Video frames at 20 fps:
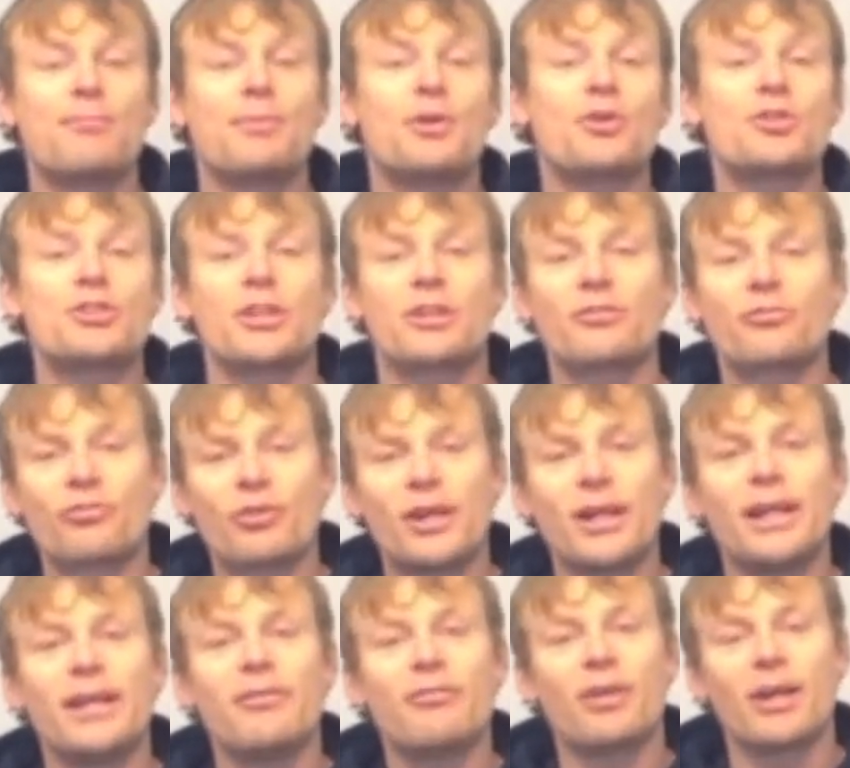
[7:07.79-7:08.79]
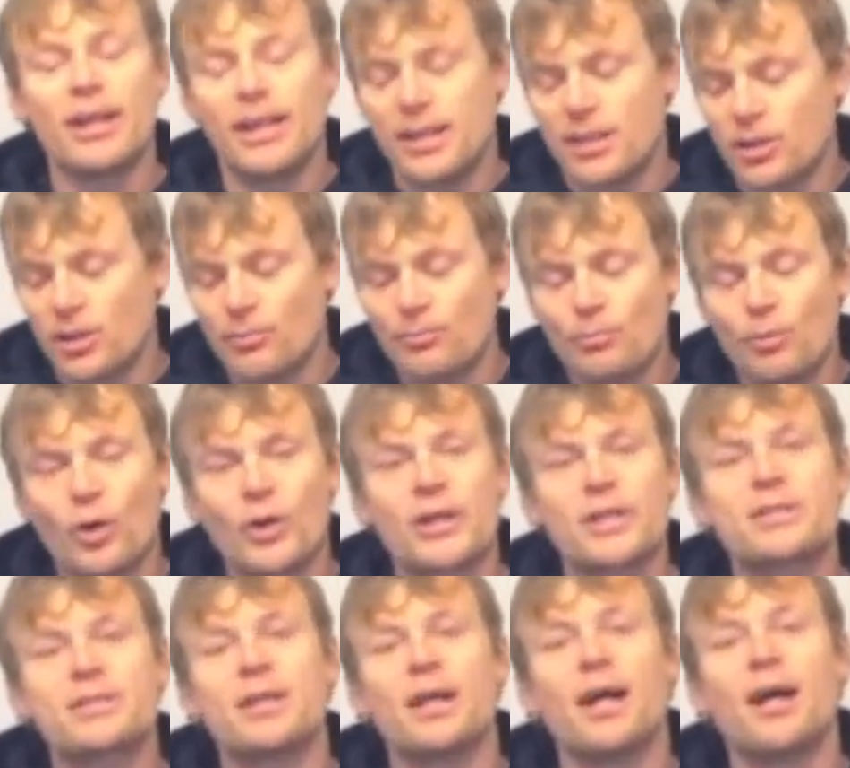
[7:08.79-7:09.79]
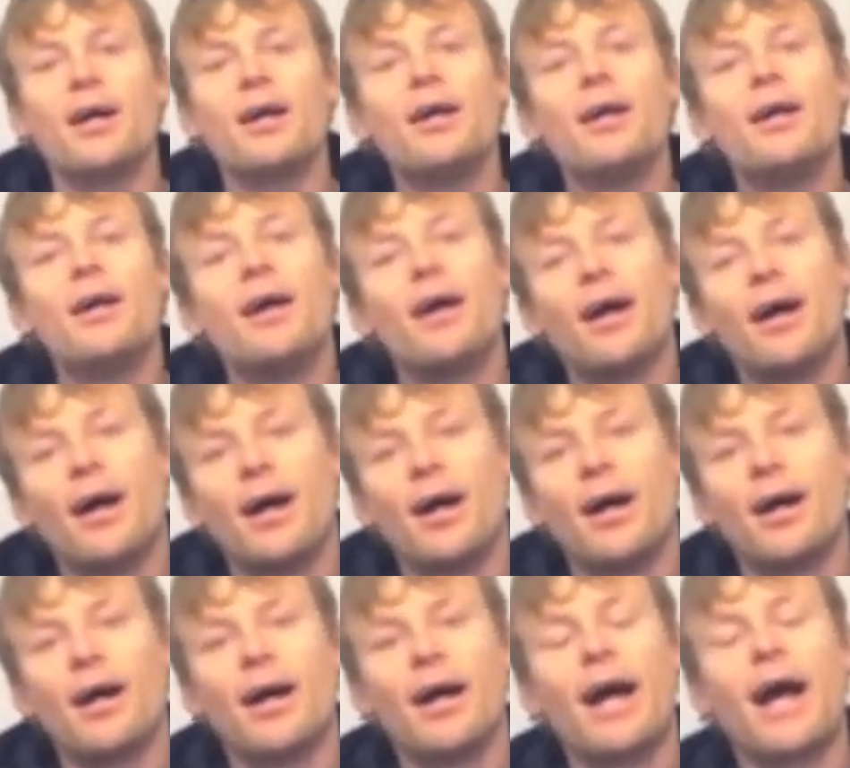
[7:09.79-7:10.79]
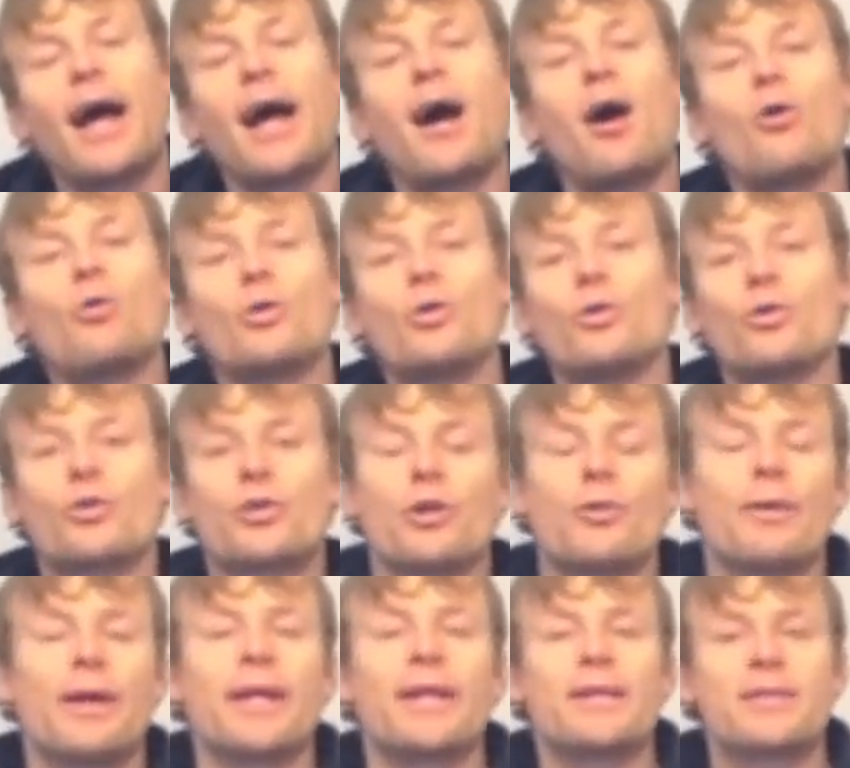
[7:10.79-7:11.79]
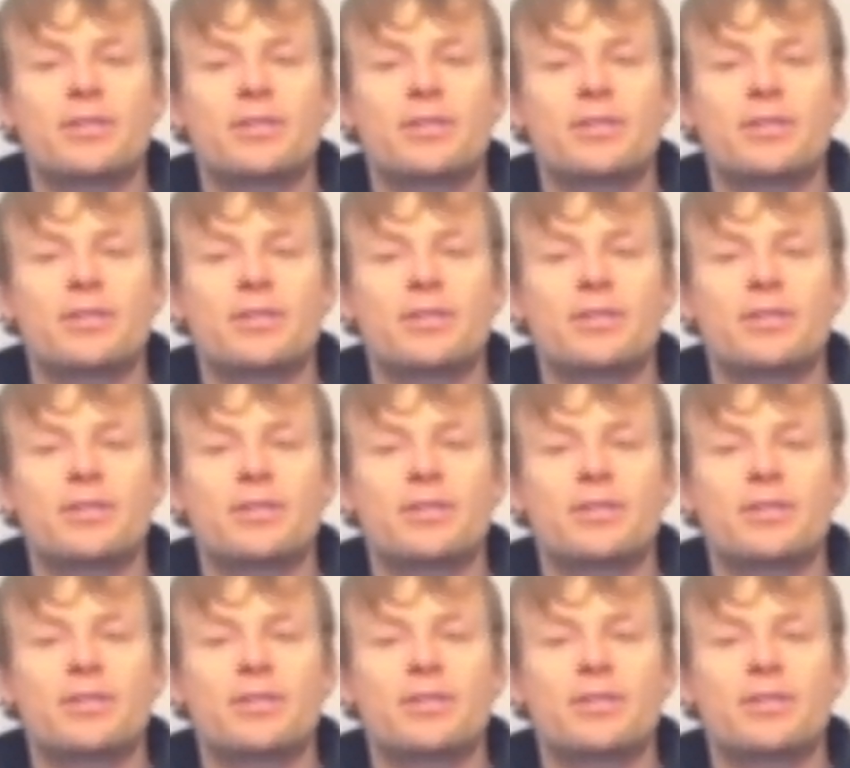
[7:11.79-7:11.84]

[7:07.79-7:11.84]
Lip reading: because it really can monitor how you're doing.